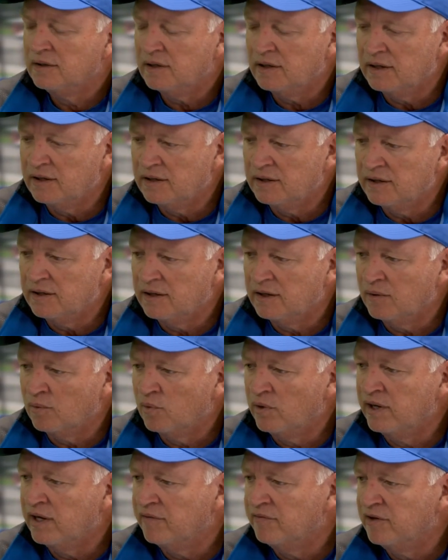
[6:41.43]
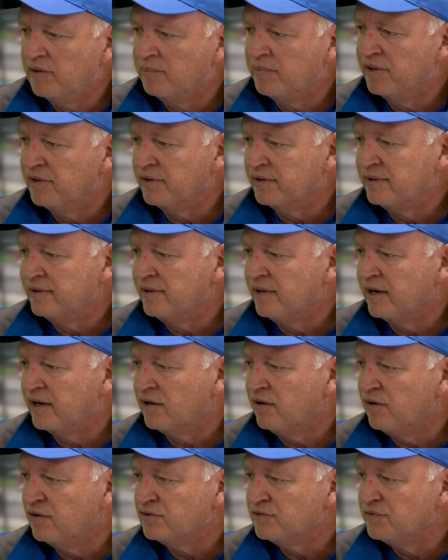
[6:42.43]
And we have the ability, like
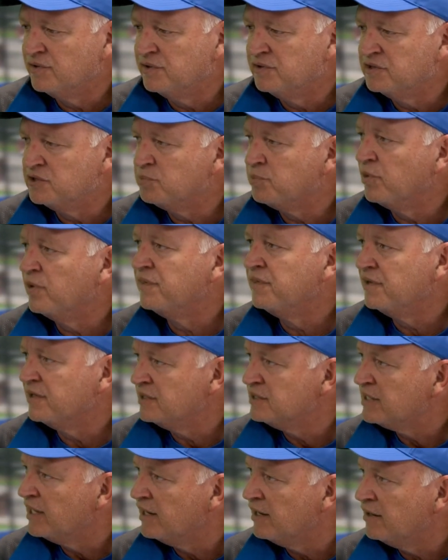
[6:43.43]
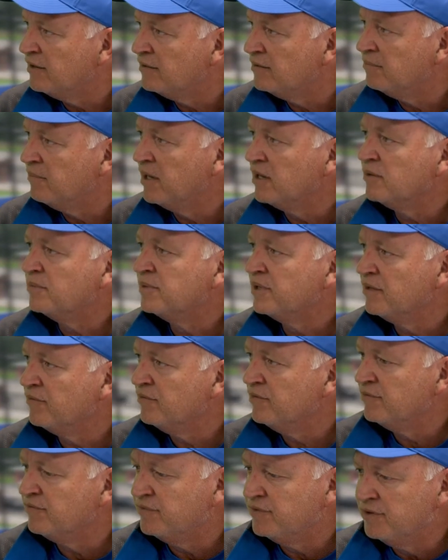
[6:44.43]
Hallsville, to spread things out and make them
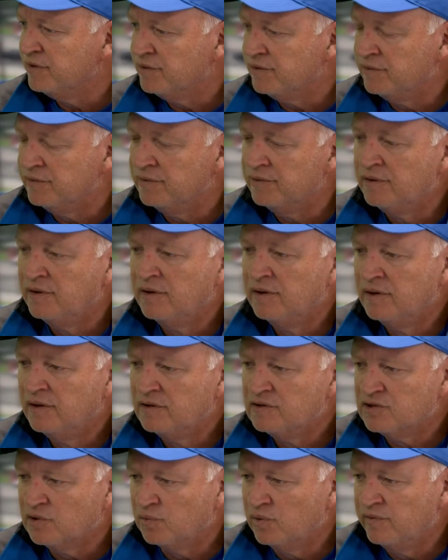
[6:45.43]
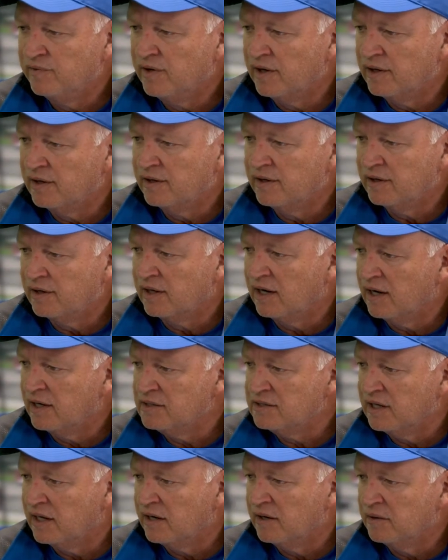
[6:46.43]
cover the field. And so we've got to get
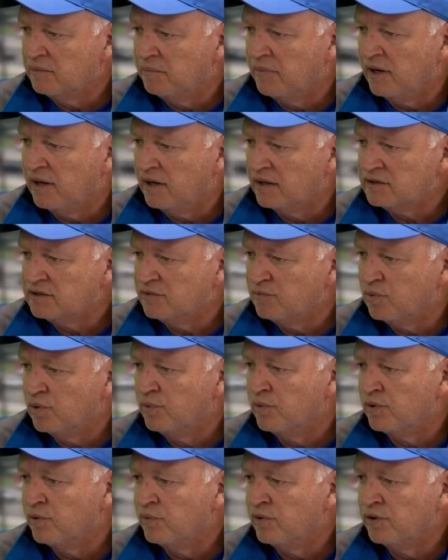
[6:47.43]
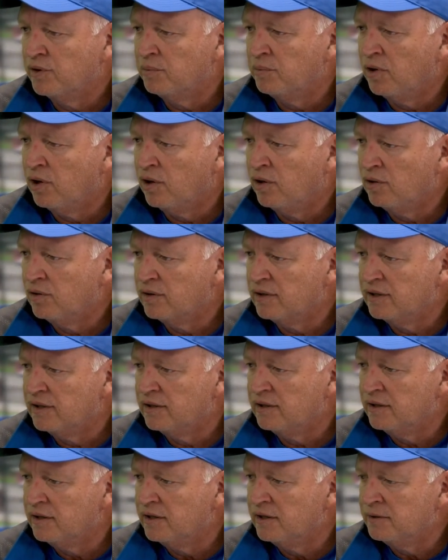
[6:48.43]
guys out of the box if we want to run the ball
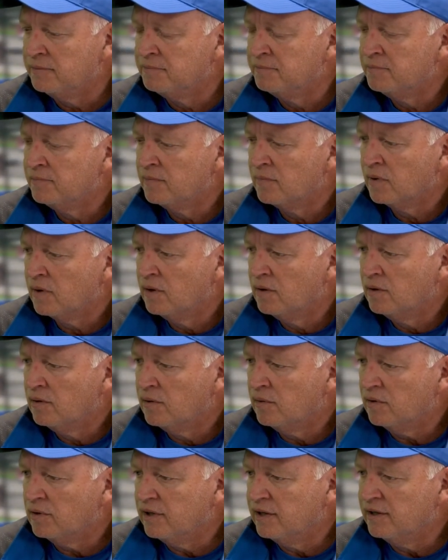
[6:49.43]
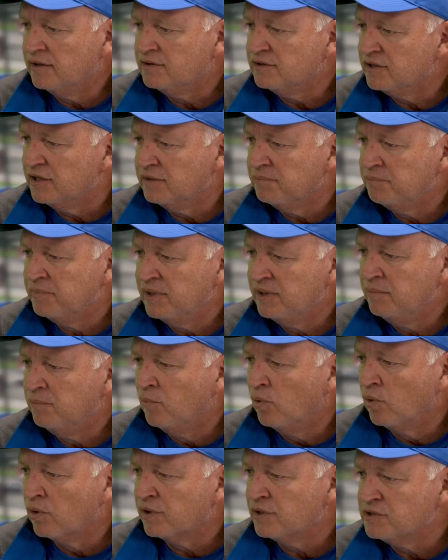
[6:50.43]
and be
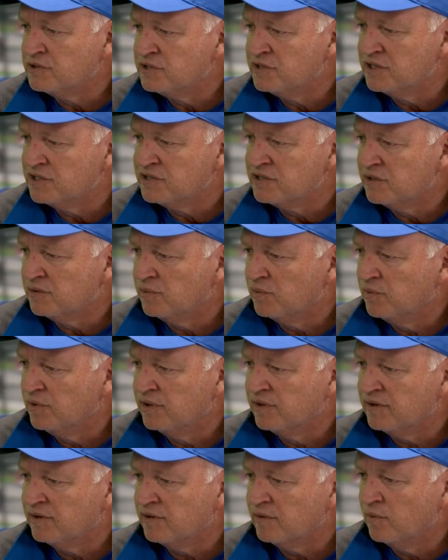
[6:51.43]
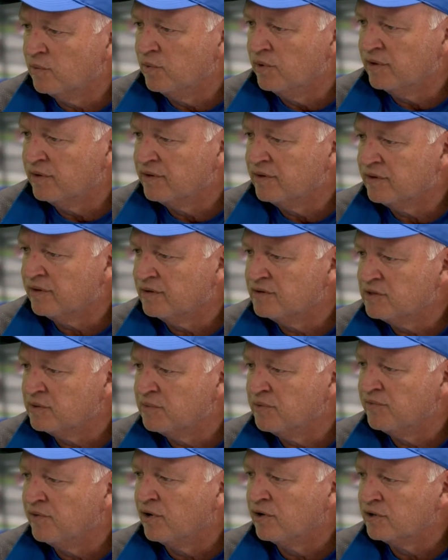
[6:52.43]
more consistent with some
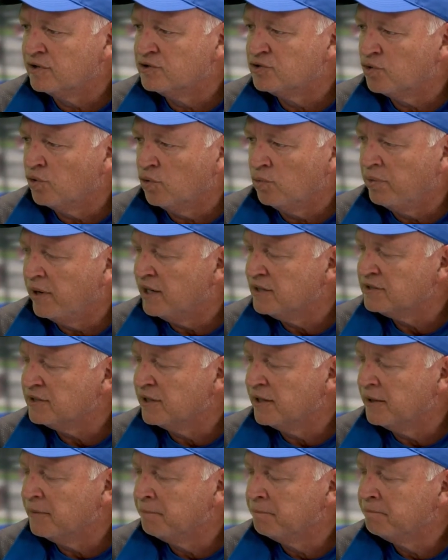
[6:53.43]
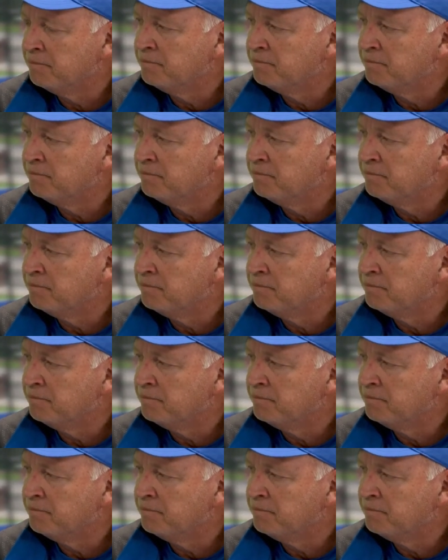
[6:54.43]
of our controlled passing game.